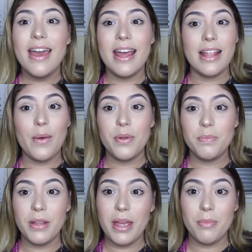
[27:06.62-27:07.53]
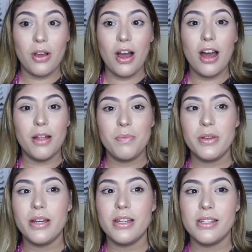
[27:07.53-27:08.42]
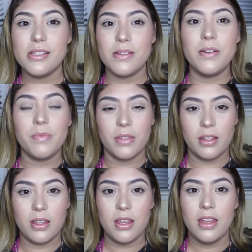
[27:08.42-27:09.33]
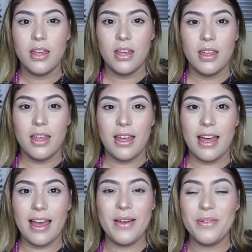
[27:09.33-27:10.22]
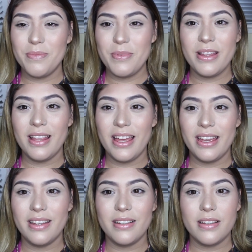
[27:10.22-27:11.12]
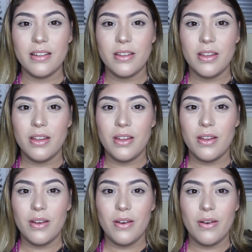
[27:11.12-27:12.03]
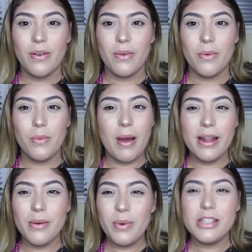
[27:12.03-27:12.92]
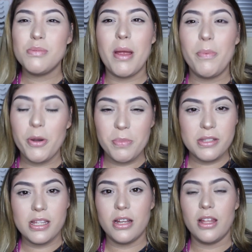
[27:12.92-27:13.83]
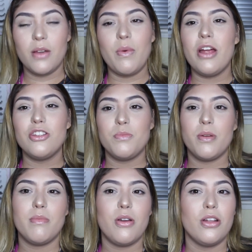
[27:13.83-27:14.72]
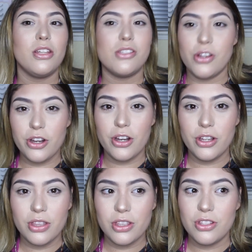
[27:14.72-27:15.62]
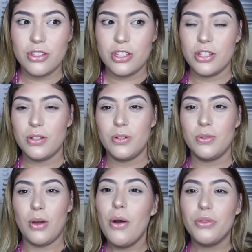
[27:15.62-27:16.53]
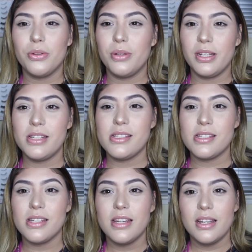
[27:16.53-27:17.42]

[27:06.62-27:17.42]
And I would blame God because I would be like, why, what's my purpose here? Like, why'd you bring me on this earth to go through this?